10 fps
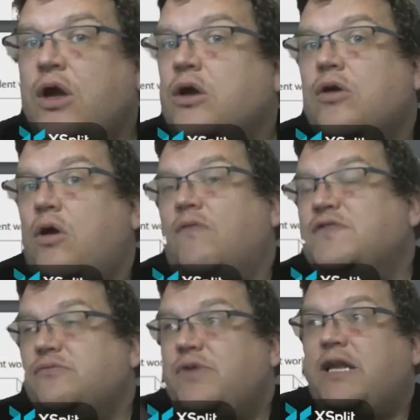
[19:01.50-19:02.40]

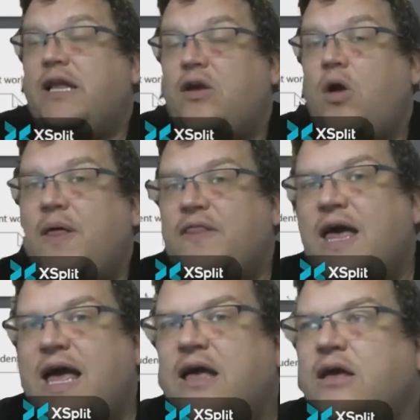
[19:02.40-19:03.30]
obviously, really clear comment
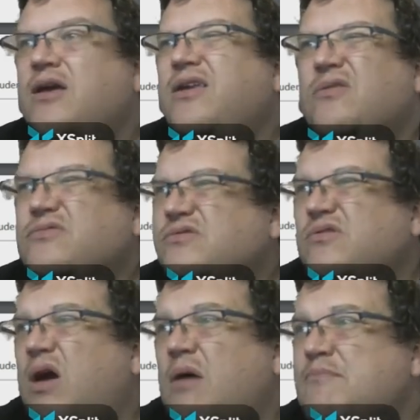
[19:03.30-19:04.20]
there. You know,
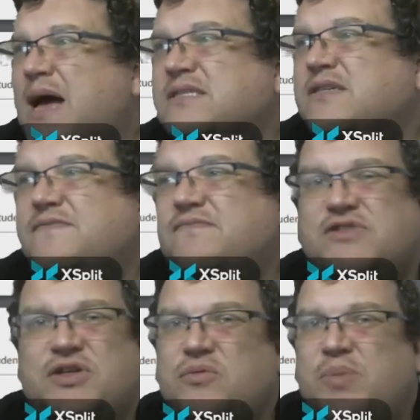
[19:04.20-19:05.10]
a massive
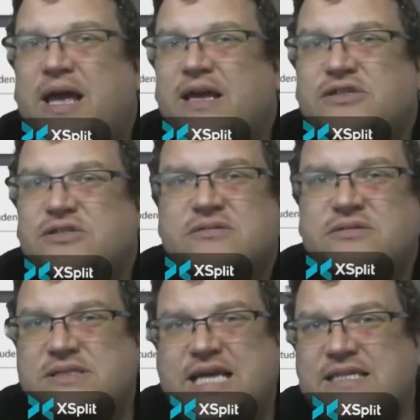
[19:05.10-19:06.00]
2-page
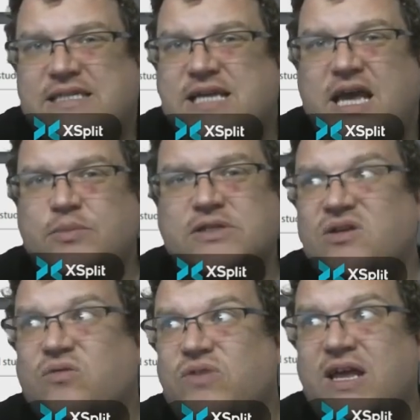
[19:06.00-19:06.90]
data table is
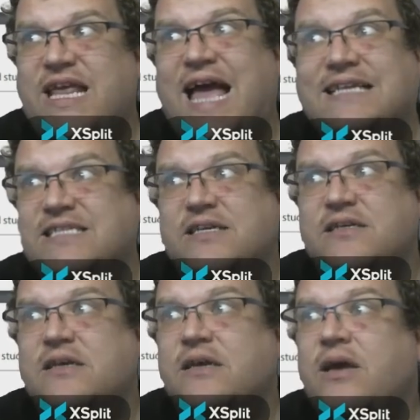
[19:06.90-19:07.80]
not really
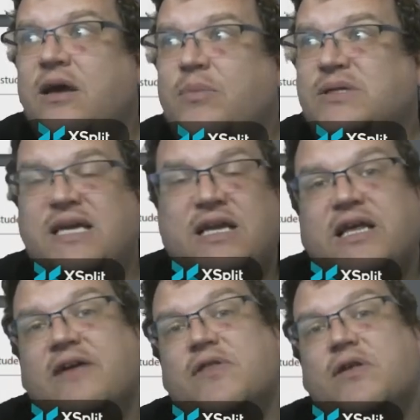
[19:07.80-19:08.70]
adding, particularly
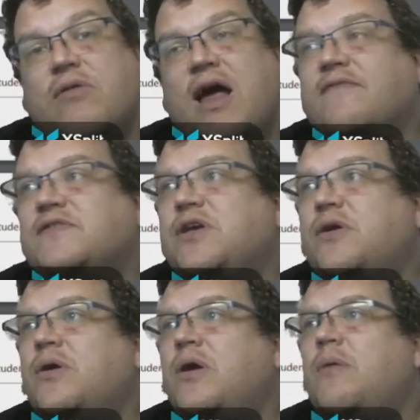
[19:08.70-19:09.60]
given the graph.
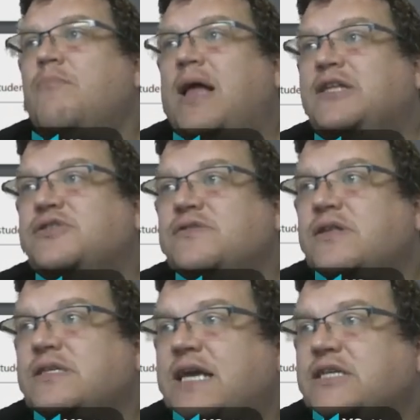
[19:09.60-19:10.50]
So mention that the
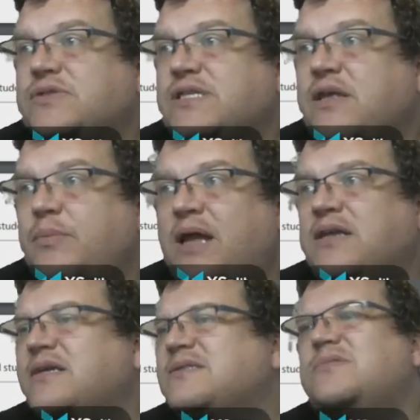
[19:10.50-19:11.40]
data is in the
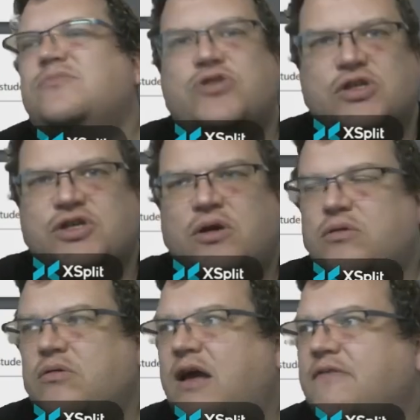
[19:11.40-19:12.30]
appendix, just show the
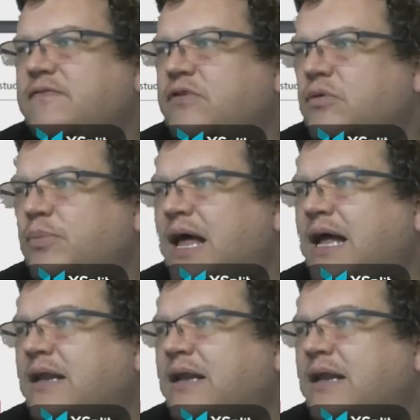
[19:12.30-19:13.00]
graph. Good plan.